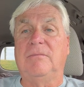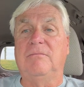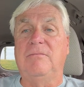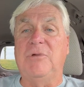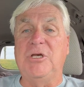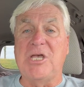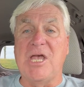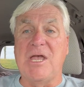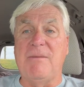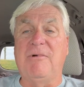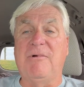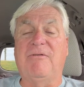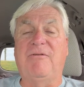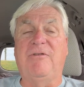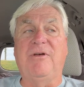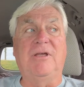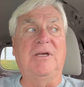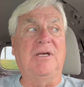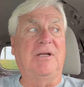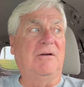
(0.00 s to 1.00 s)
became an
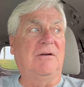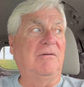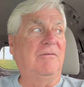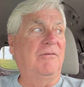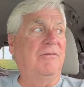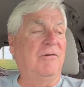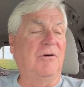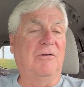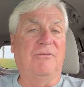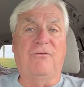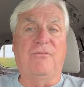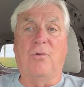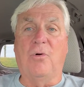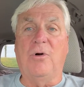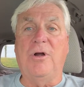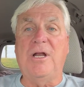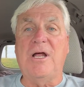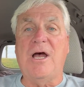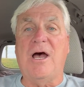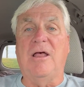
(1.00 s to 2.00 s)
affiliate for a
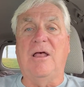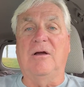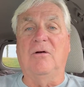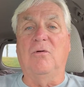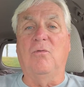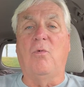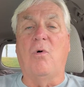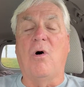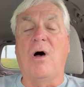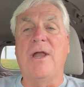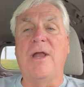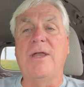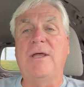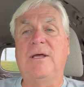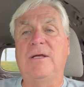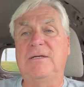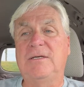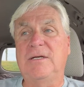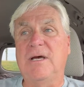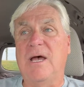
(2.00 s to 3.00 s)
$40
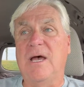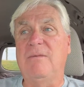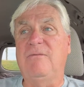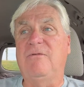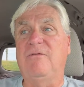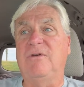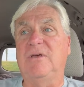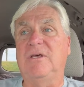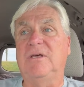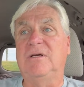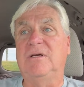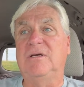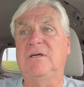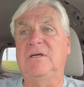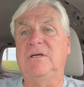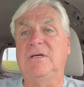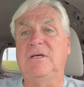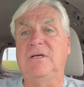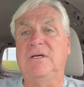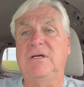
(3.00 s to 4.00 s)
one-time fee.
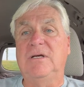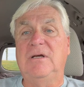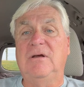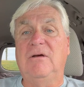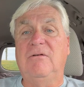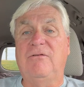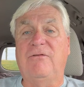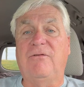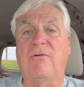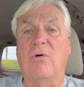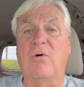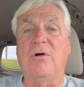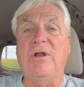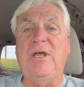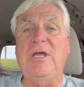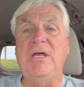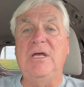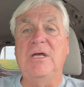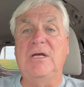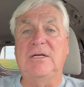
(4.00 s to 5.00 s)

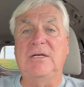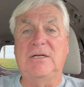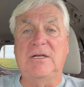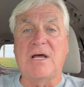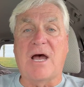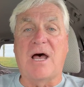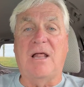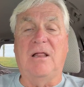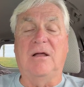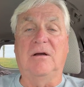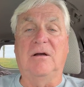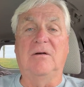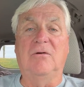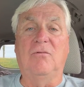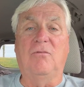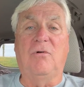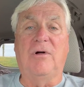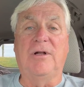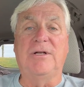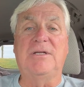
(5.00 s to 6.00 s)
$40
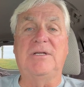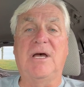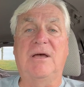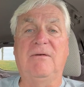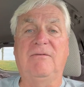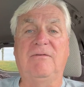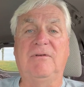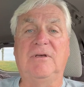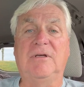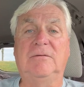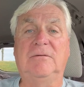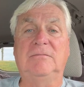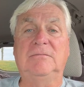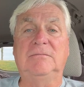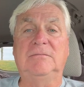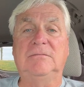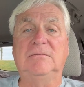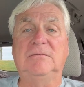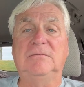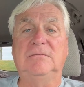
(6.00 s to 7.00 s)
one-time fee.
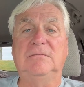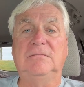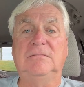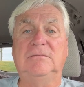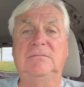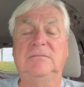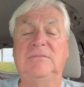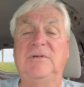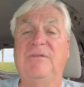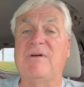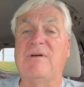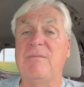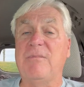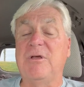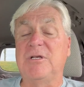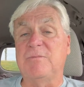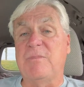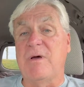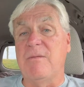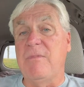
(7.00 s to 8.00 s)
If I
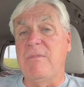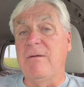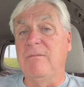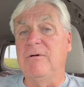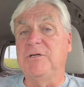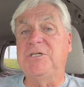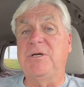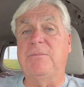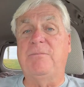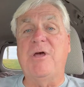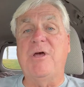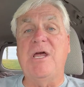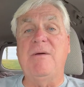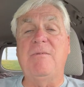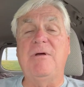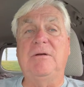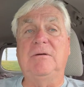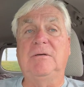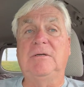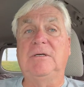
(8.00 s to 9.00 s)
miss my membership
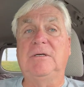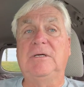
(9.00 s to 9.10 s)
payment,